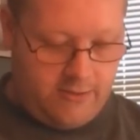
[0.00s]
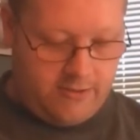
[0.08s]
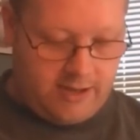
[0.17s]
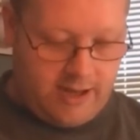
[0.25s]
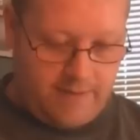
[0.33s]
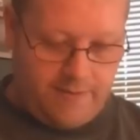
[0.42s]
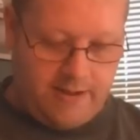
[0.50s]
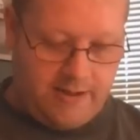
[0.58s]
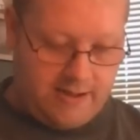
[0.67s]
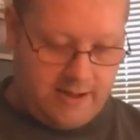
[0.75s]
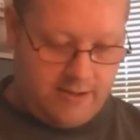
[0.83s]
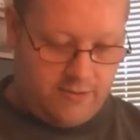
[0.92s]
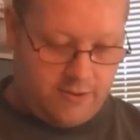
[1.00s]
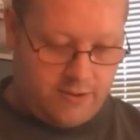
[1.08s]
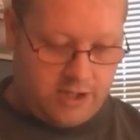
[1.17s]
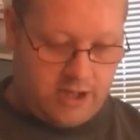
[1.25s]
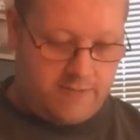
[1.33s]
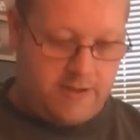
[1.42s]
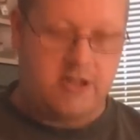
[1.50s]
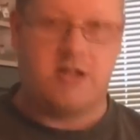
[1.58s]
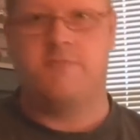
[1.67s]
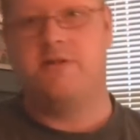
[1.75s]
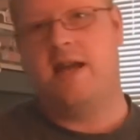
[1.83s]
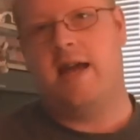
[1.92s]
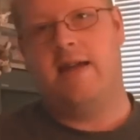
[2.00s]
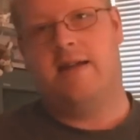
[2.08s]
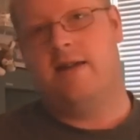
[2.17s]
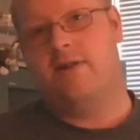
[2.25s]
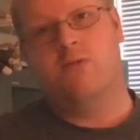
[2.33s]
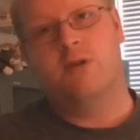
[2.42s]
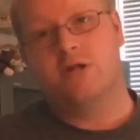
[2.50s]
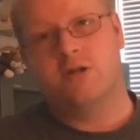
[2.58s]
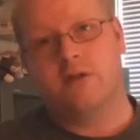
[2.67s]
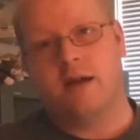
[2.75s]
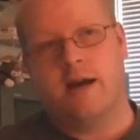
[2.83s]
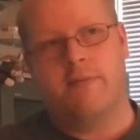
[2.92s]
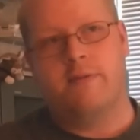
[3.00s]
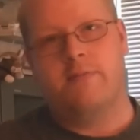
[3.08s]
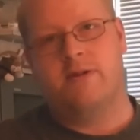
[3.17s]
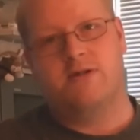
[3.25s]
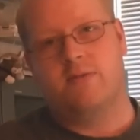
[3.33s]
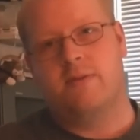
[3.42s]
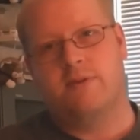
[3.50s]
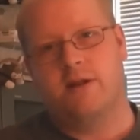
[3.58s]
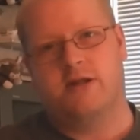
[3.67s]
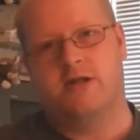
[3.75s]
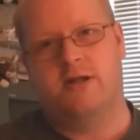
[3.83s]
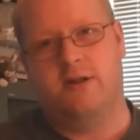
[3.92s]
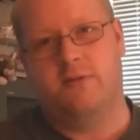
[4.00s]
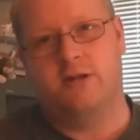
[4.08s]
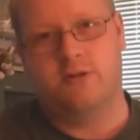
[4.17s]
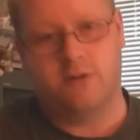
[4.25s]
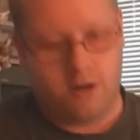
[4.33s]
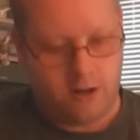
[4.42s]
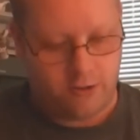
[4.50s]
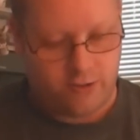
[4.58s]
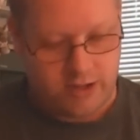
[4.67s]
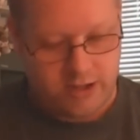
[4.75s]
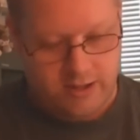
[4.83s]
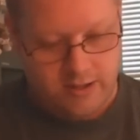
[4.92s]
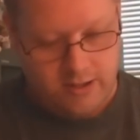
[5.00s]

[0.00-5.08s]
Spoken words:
own a copy of Nintendo World Championships. Yeah, not an original copy, but it's reproduction of the original cartridge.